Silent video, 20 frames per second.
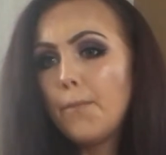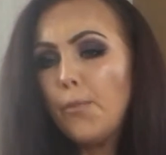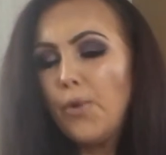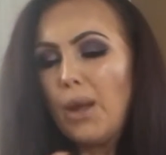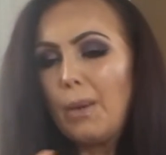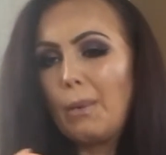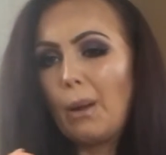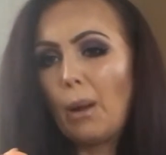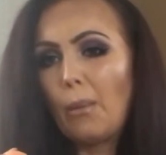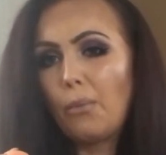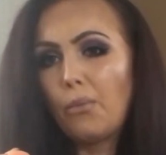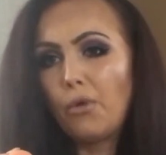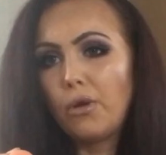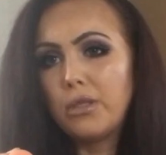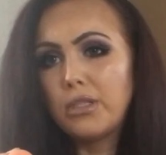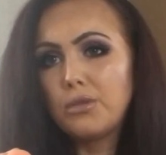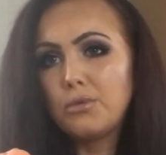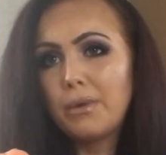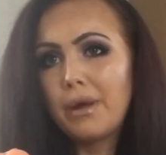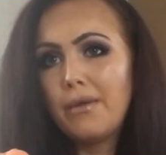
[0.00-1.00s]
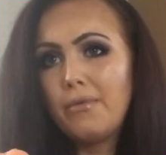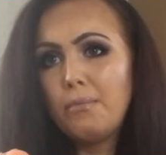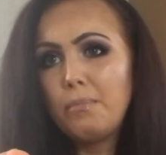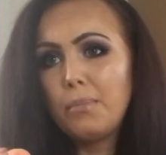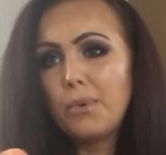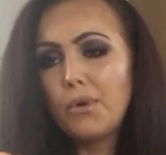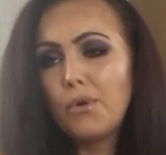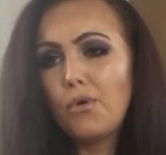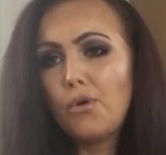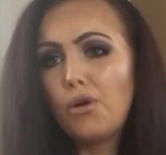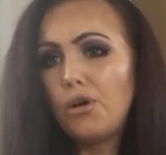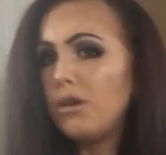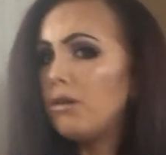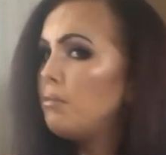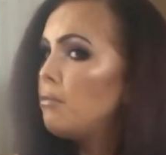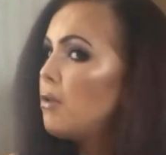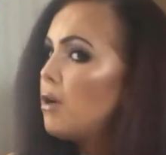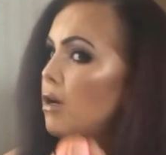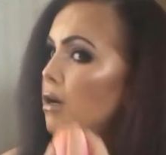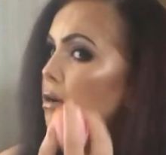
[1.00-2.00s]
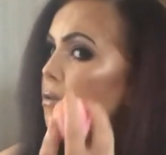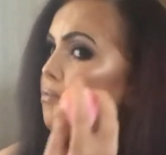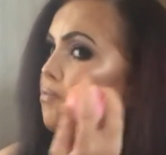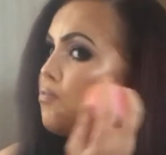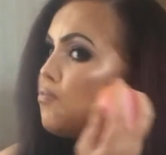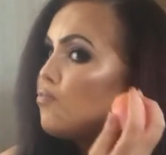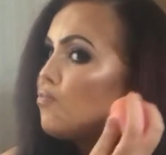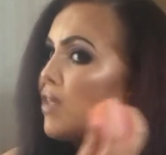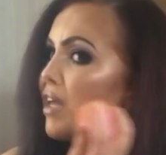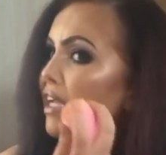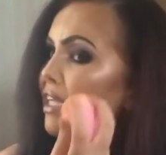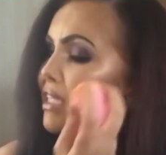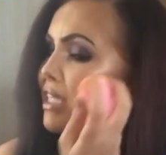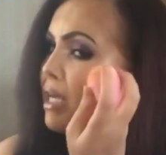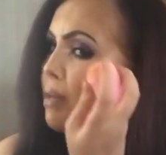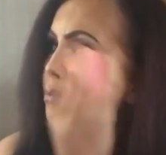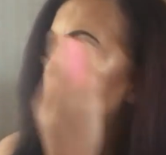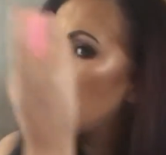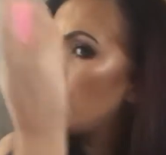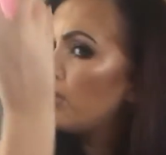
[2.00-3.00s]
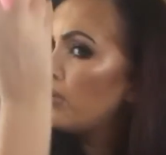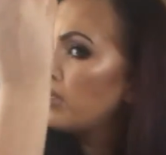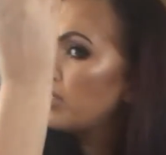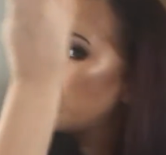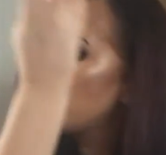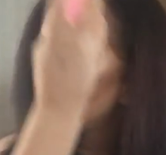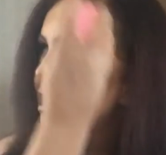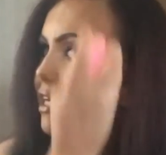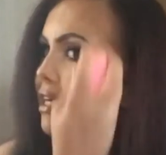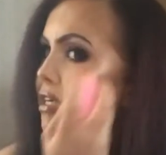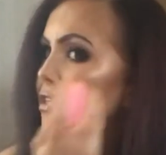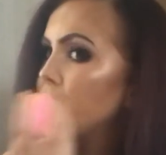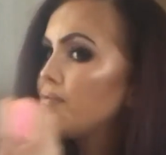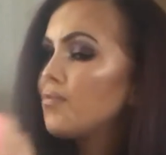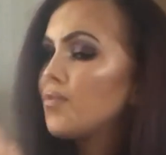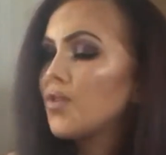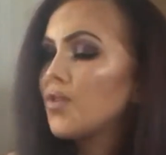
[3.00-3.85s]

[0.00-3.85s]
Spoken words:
Primark Bronze Whip on the cheekbones and like